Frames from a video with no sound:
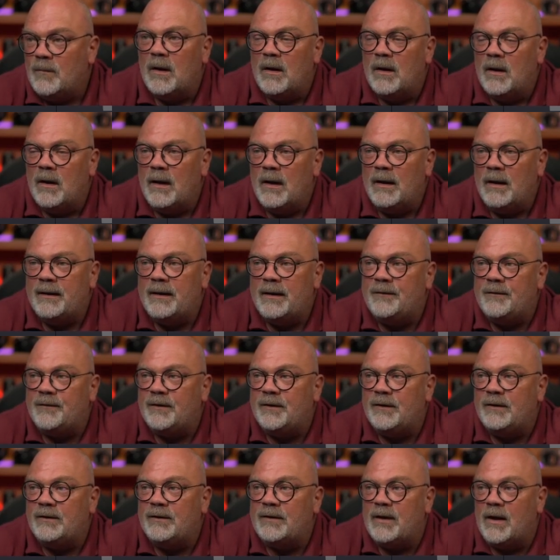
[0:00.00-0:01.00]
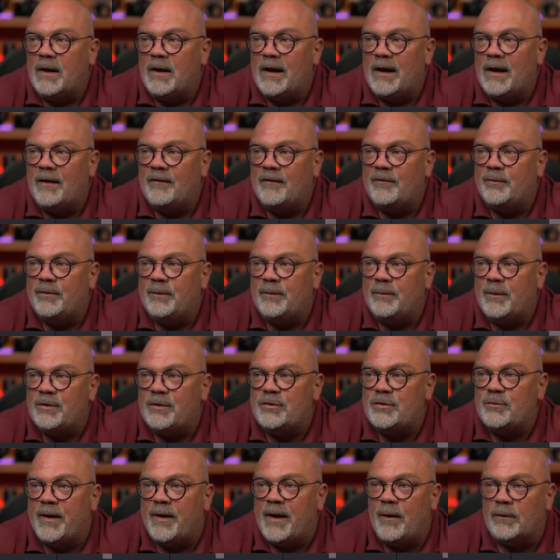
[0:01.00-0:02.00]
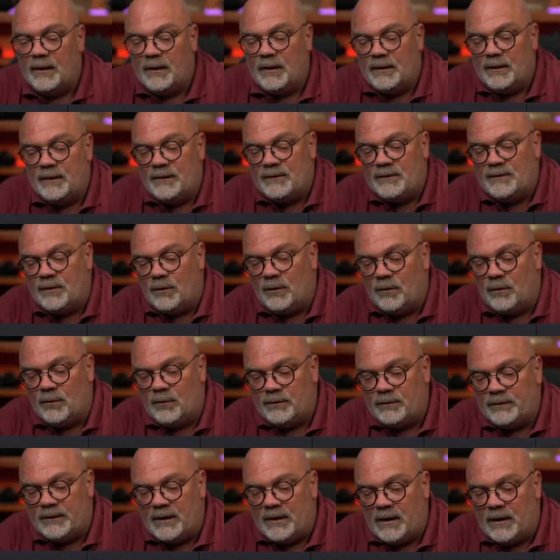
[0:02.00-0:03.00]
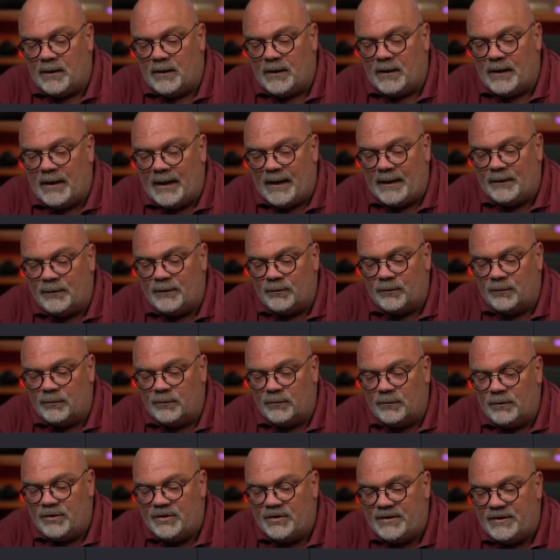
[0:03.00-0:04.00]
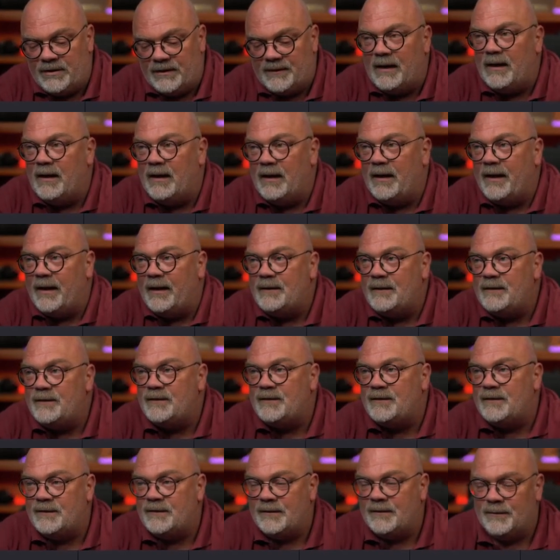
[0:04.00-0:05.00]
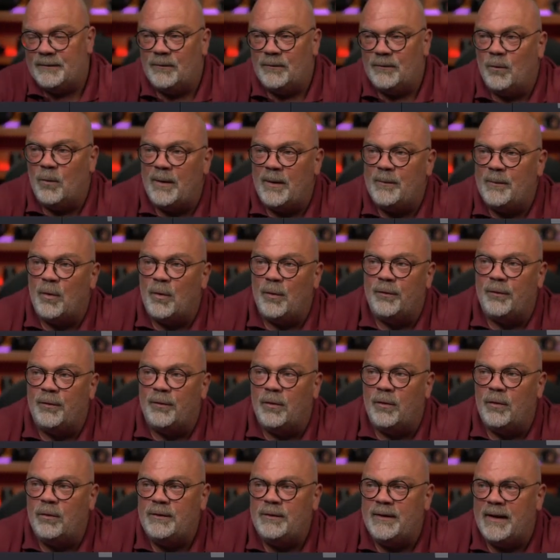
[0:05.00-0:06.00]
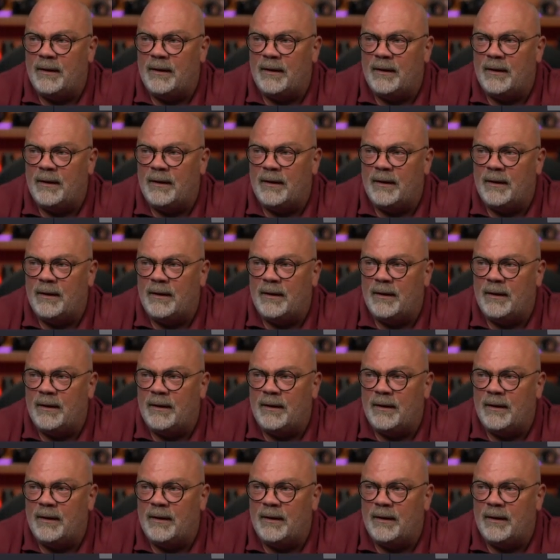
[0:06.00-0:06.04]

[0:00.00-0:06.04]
And I think now I have pretty much what I want. So now I do Shift S, one more node.